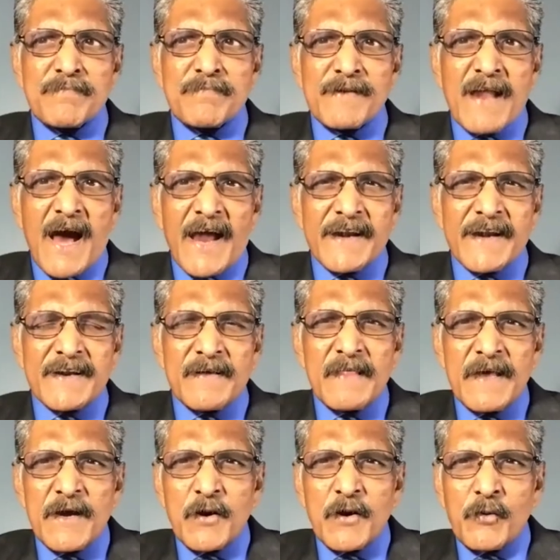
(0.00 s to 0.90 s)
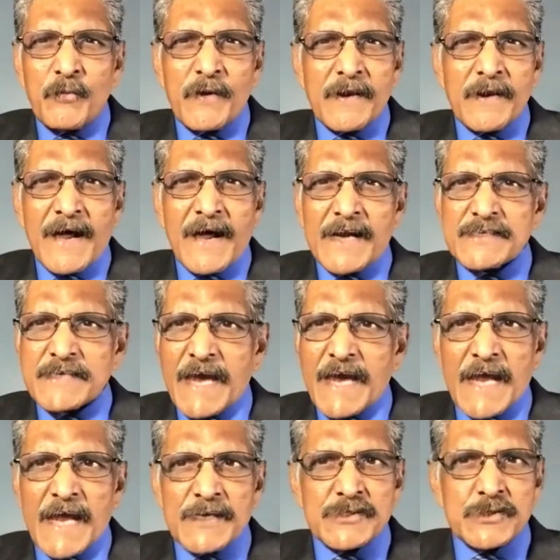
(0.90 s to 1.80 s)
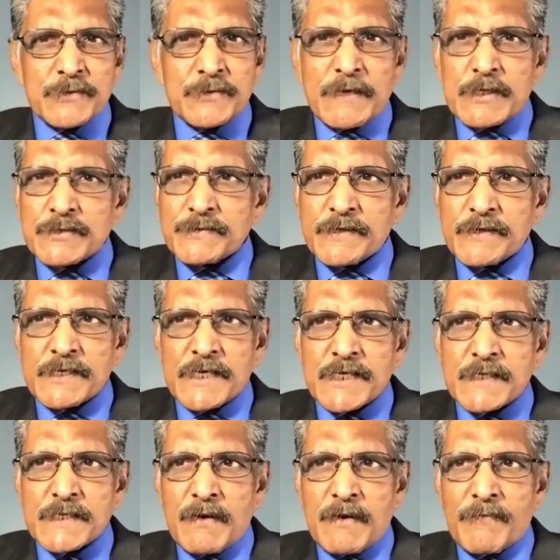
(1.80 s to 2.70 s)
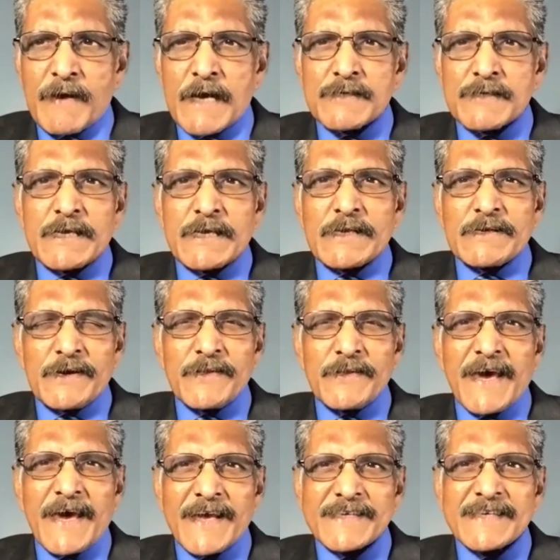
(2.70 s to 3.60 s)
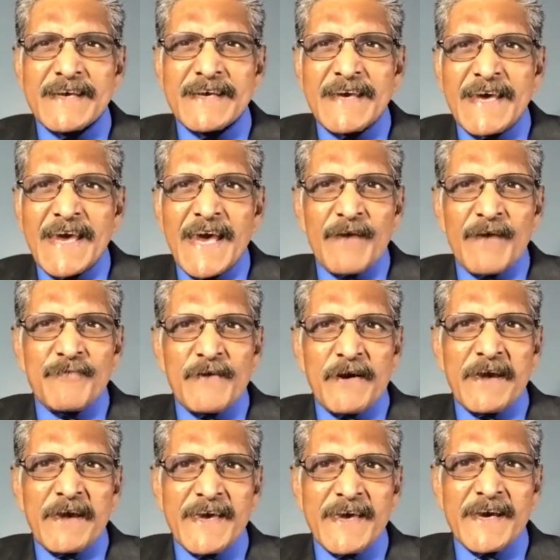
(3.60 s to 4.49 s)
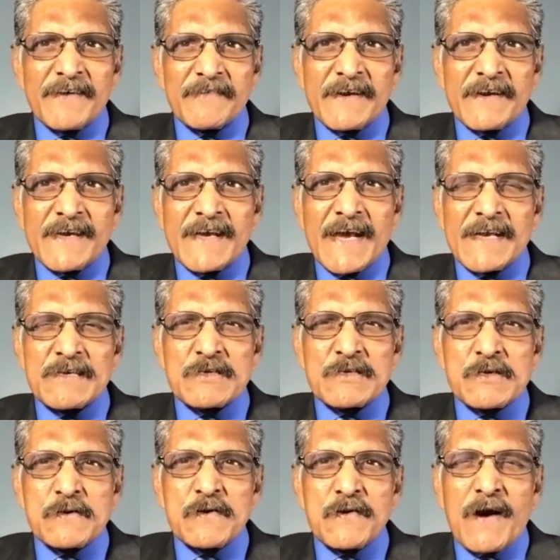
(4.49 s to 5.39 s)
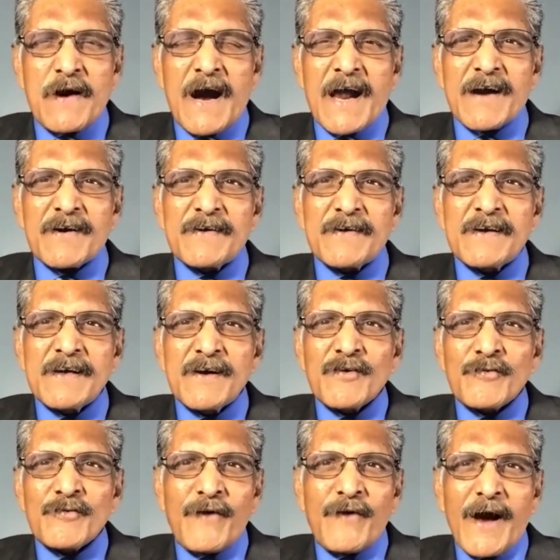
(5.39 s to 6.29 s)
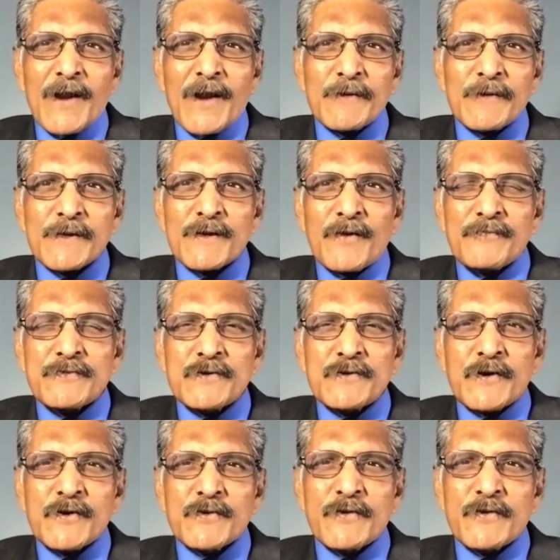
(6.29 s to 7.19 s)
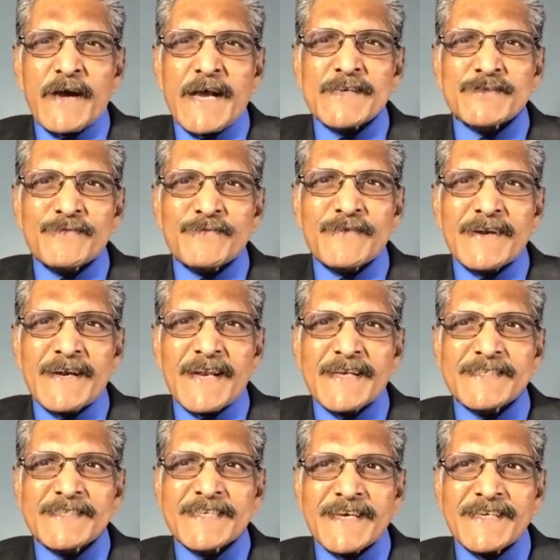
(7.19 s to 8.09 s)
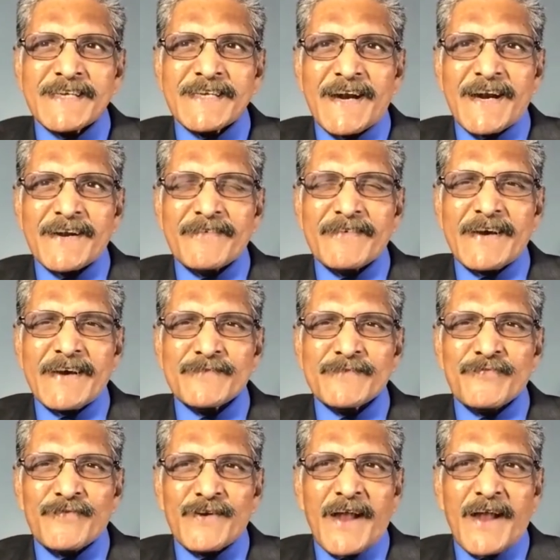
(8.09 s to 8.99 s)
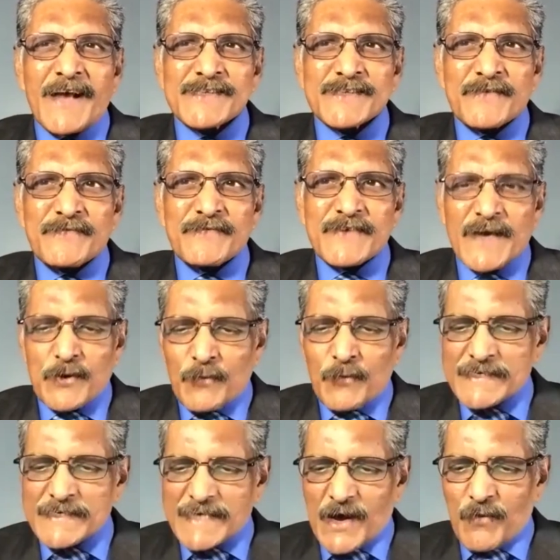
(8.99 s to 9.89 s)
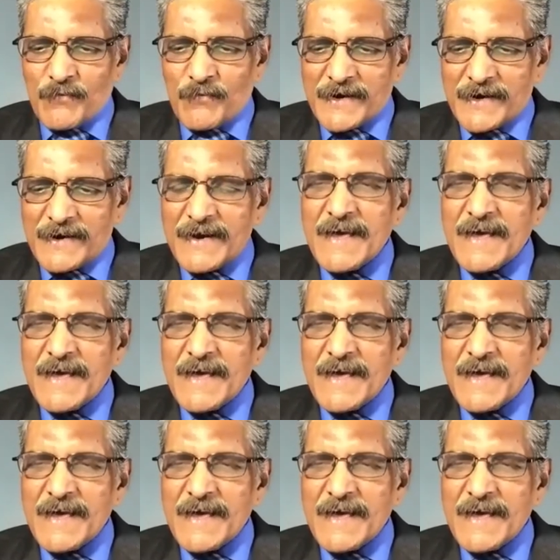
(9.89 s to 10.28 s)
blood will not enter into the kingdom of God. Do you know that? If you're hearing and you are follower of your great religion or great philosophy or whatever,